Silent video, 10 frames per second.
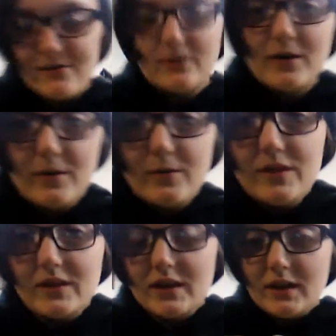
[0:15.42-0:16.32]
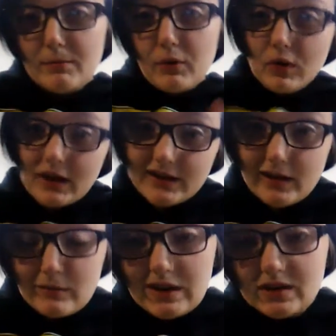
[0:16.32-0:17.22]
from the poll I
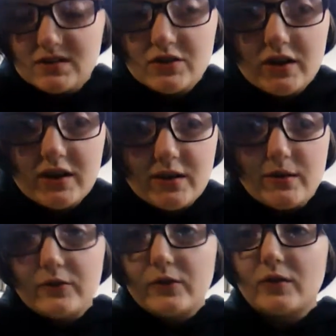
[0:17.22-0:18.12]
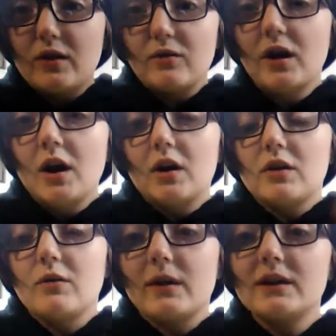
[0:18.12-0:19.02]
did on my Instagram. And if you don't
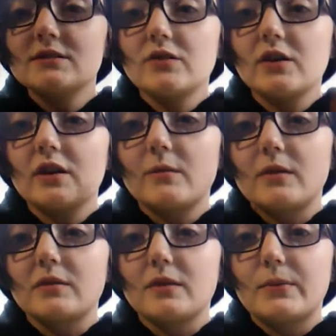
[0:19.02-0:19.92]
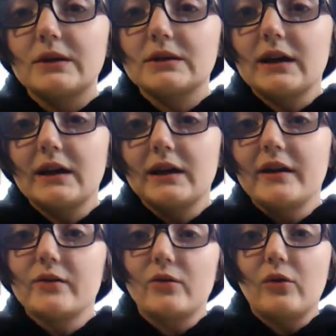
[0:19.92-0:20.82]
know my Instagram, I'm gonna put that
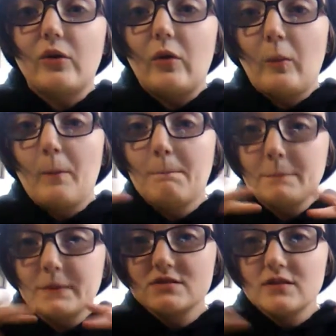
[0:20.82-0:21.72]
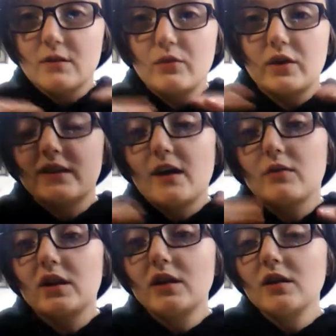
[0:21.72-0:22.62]
handle somewhere
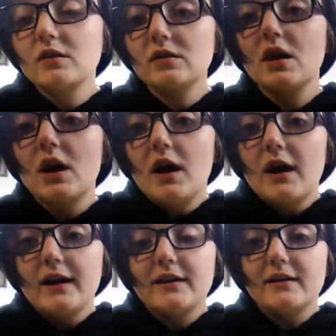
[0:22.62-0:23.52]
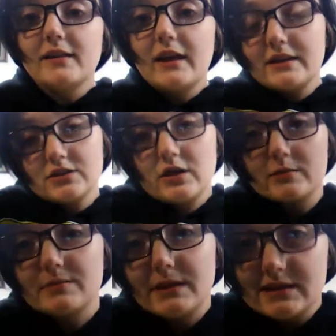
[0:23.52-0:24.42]
down here. And that
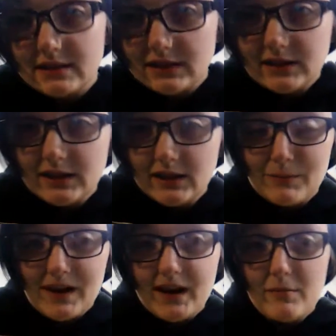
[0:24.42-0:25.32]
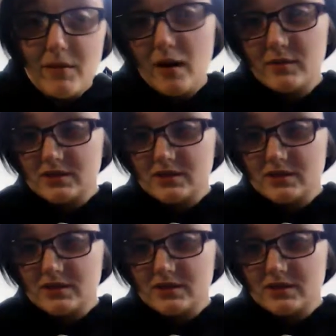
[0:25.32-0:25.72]
Instagram is basically my mom